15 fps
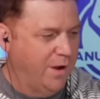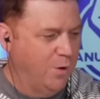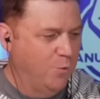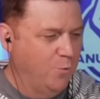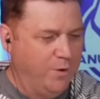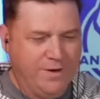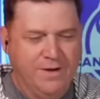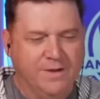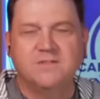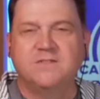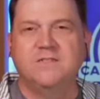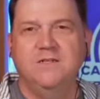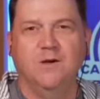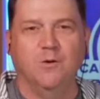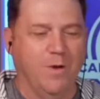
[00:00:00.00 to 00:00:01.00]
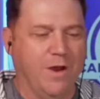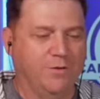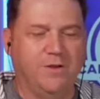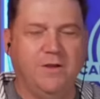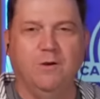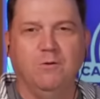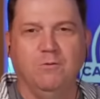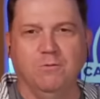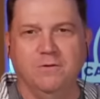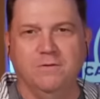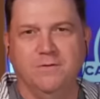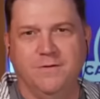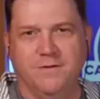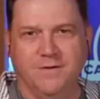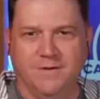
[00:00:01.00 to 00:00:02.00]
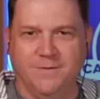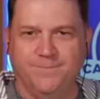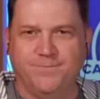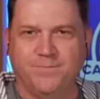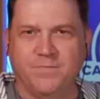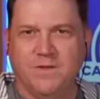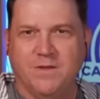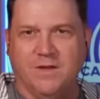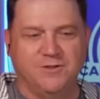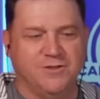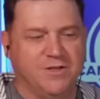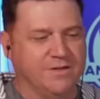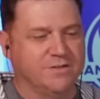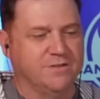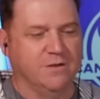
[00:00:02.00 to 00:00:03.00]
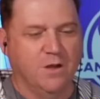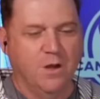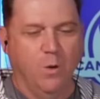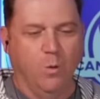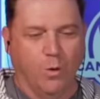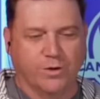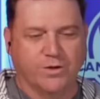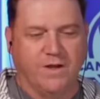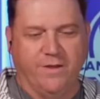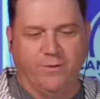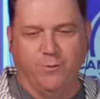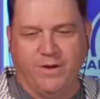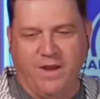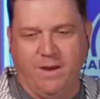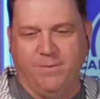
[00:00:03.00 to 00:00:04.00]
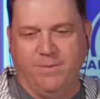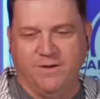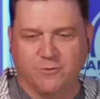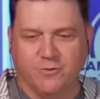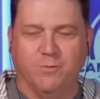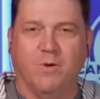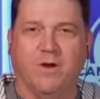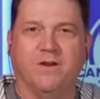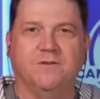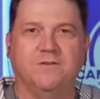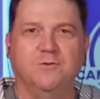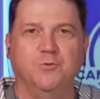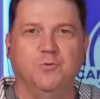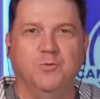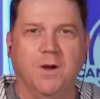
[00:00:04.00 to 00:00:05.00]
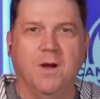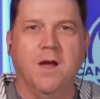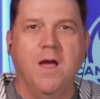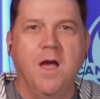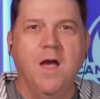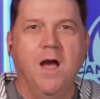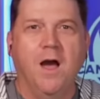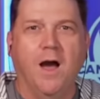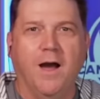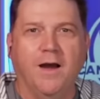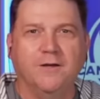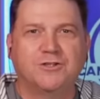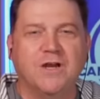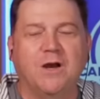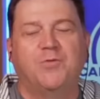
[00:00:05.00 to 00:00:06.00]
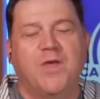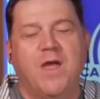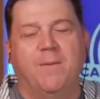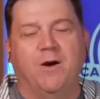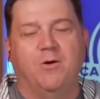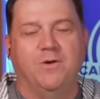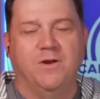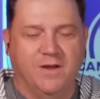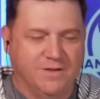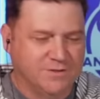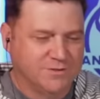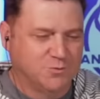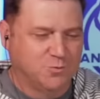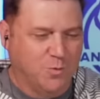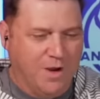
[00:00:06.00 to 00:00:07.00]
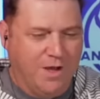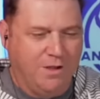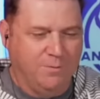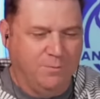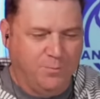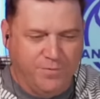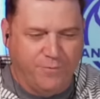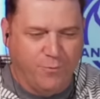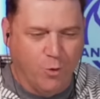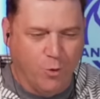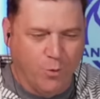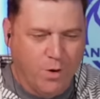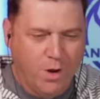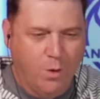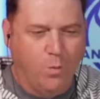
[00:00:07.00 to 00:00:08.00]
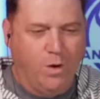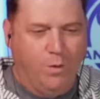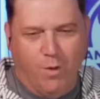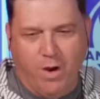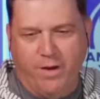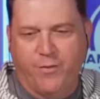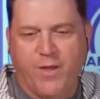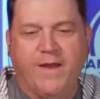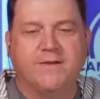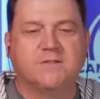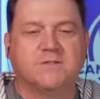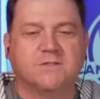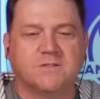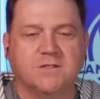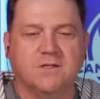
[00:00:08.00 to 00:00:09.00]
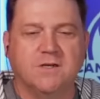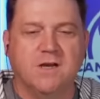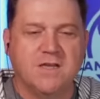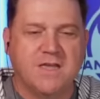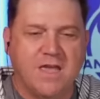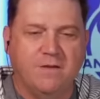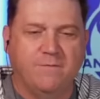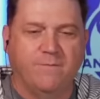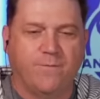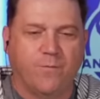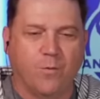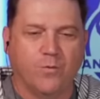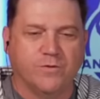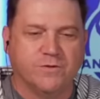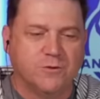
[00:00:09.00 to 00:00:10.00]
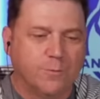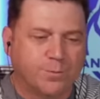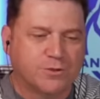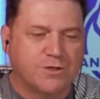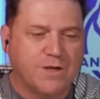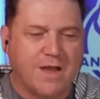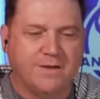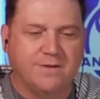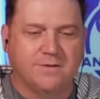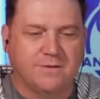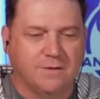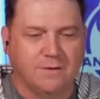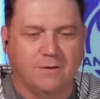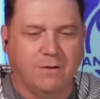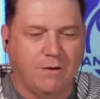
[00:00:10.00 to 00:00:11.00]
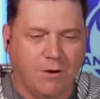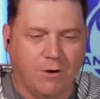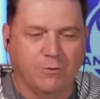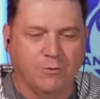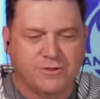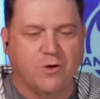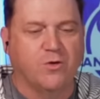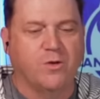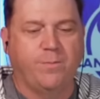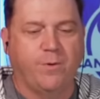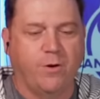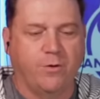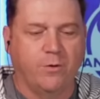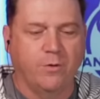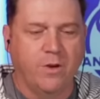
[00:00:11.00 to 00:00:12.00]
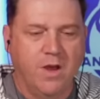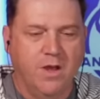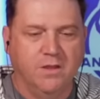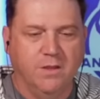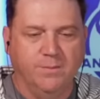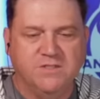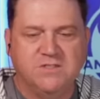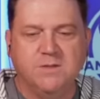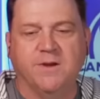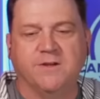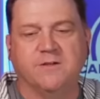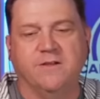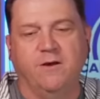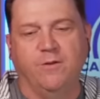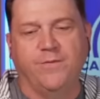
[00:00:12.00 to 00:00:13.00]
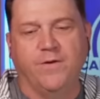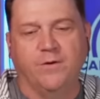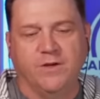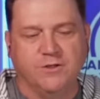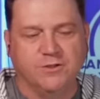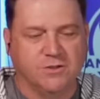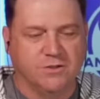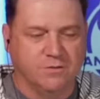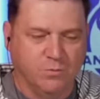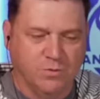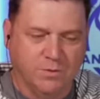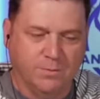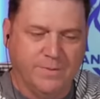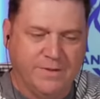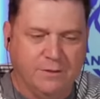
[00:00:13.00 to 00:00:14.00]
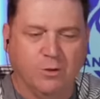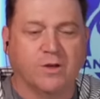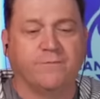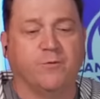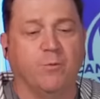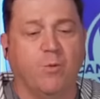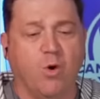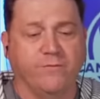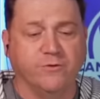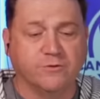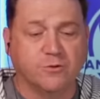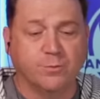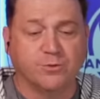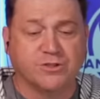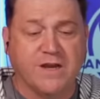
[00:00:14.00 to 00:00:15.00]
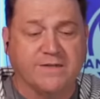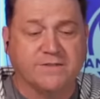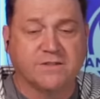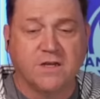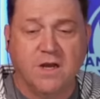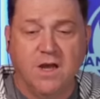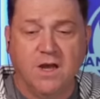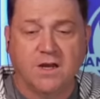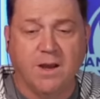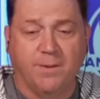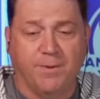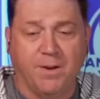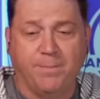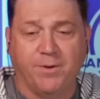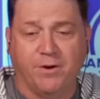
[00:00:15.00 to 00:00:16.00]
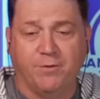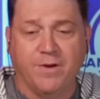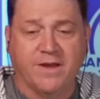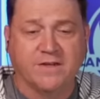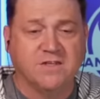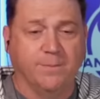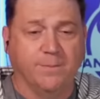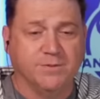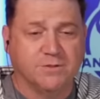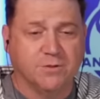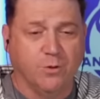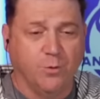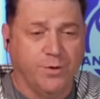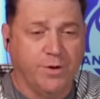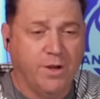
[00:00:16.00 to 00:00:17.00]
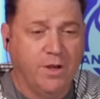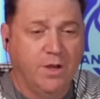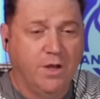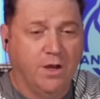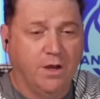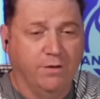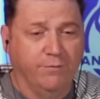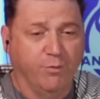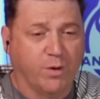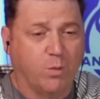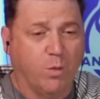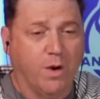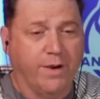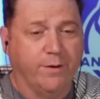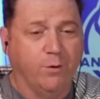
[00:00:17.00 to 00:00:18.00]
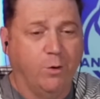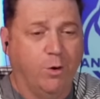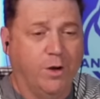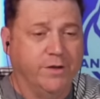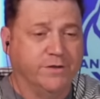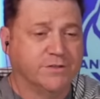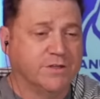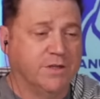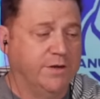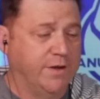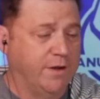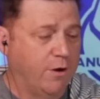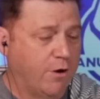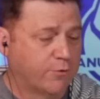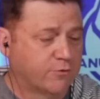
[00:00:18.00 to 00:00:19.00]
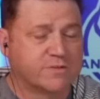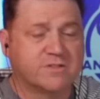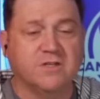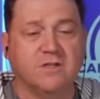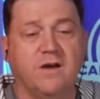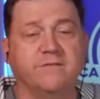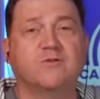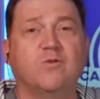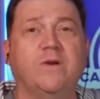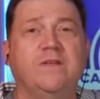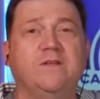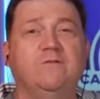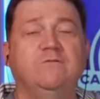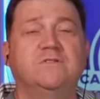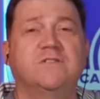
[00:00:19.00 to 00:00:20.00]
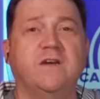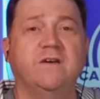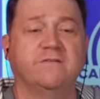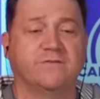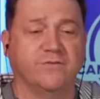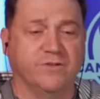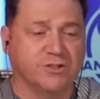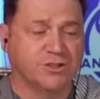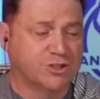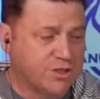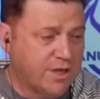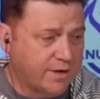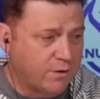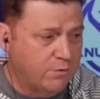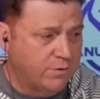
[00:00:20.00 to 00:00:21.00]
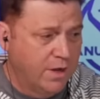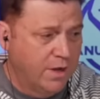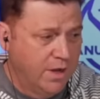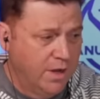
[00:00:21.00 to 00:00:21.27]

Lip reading: we see you around here and get a chance to work together again. But I certainly wanted to shout them out as well before we run. Thanks again for the Super Chat, our charity partner, the BC Mental Health Foundation, and we'll be looking for more of your Super Chats coming up on our next episode of Rink Wide on Sunday. Artur Silovs, 22 saves for the shutout.